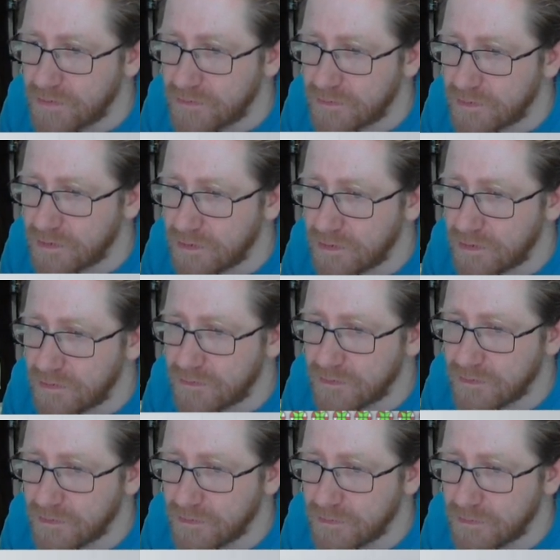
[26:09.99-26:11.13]
take
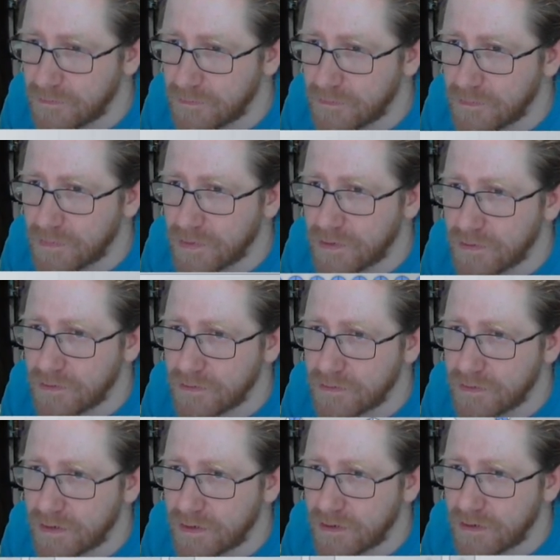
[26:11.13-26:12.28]
them
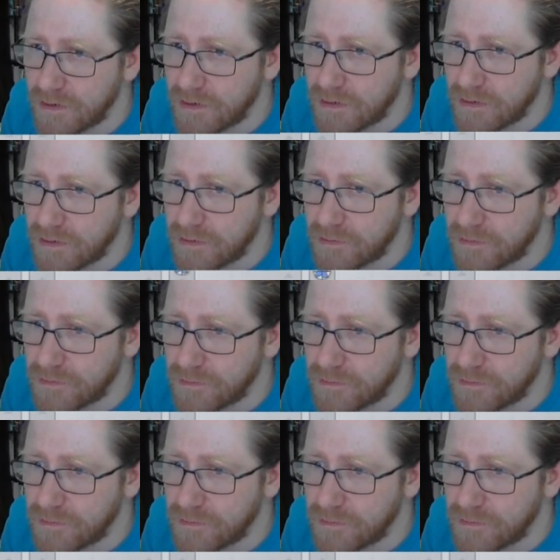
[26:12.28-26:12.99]
on a